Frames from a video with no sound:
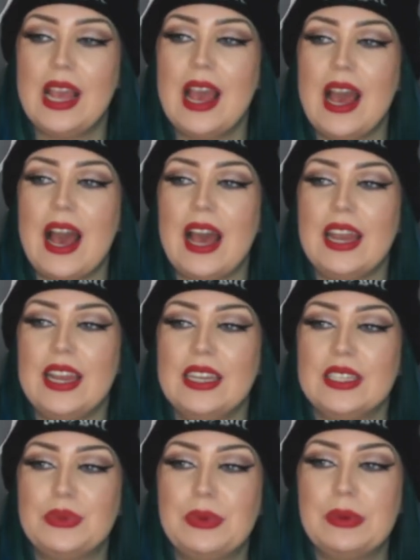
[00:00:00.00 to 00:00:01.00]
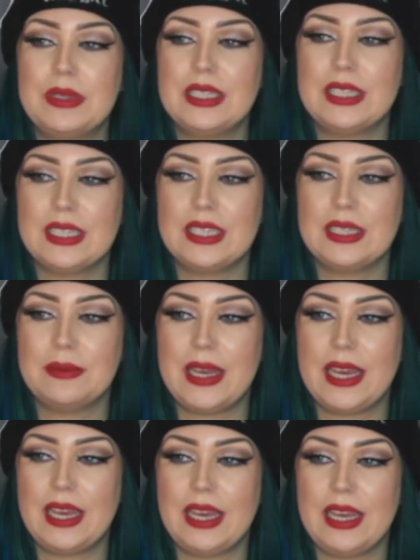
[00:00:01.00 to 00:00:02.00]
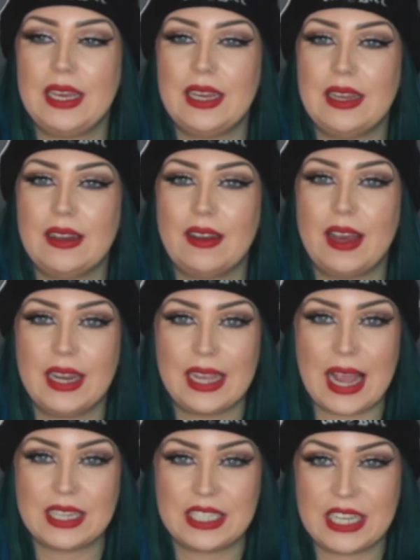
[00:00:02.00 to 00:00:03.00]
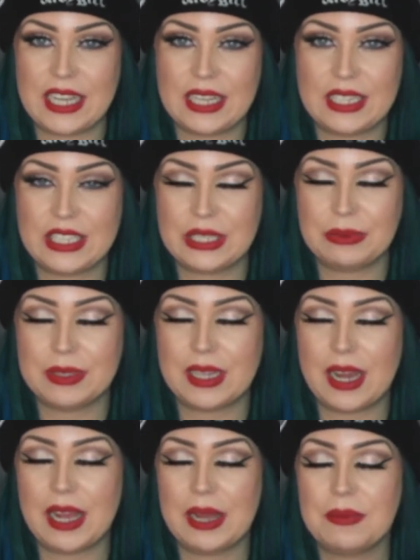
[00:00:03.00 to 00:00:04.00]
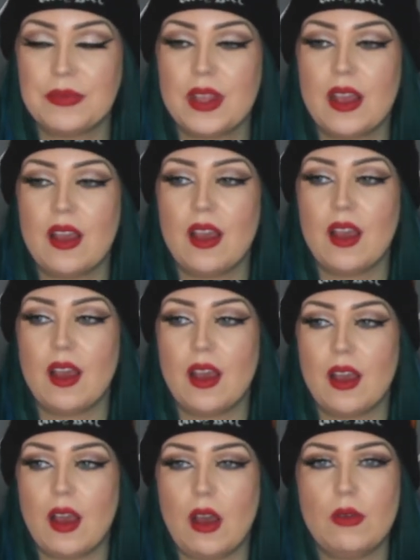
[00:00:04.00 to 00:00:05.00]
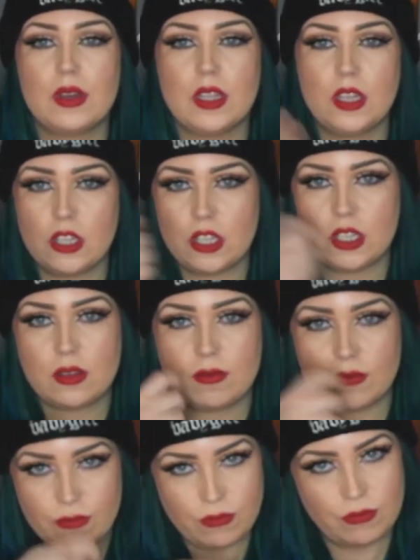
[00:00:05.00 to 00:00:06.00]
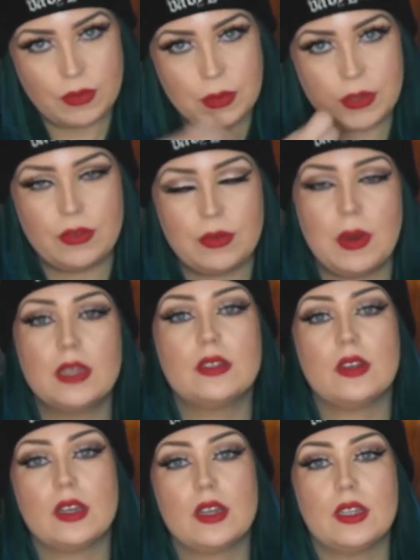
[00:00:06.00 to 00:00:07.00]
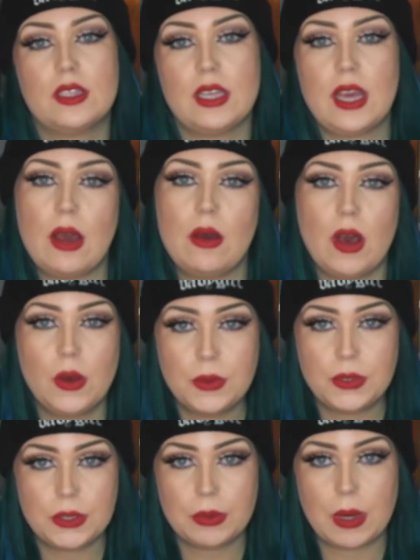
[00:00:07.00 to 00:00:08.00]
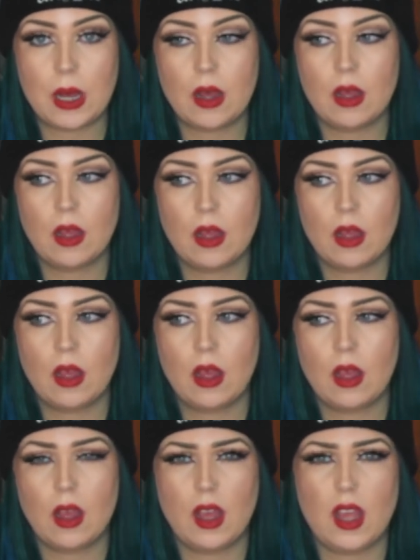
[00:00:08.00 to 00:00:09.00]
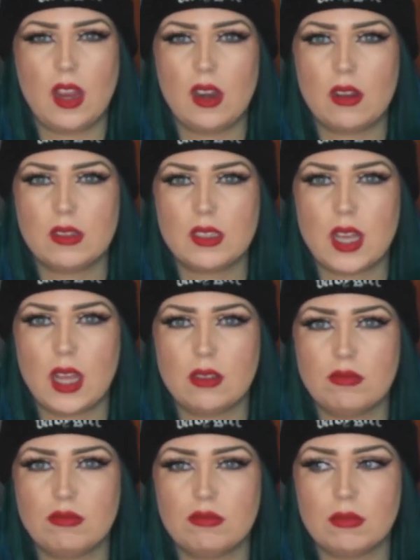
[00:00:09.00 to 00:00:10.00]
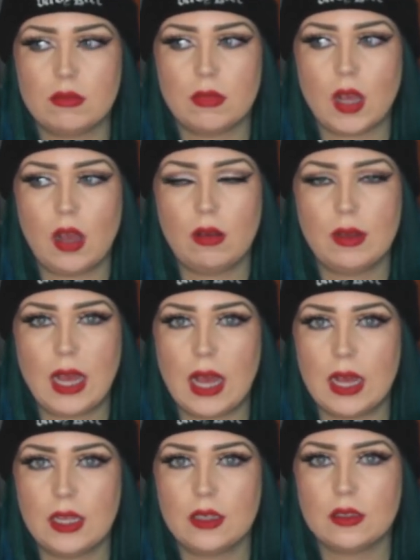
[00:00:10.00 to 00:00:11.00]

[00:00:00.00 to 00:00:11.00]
And then this woman said to me, like the cashier, she was like, "Oh, can you just remove your mask so I can see how old you are?" And I was like, "Oh, okay."